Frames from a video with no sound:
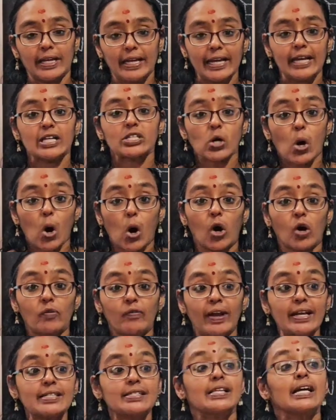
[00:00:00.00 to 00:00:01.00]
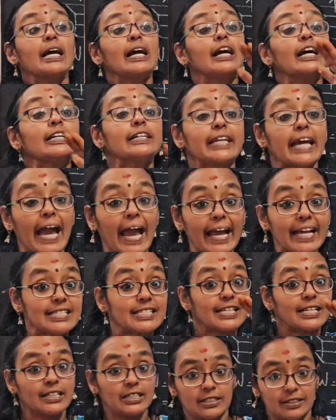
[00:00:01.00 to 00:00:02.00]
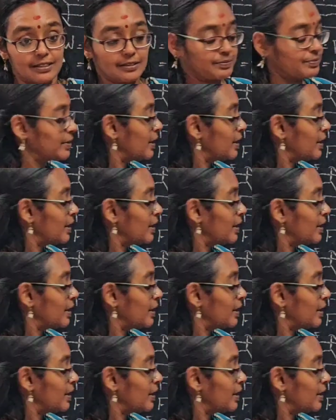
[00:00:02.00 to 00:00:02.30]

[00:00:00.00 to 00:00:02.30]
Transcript: is always tangent.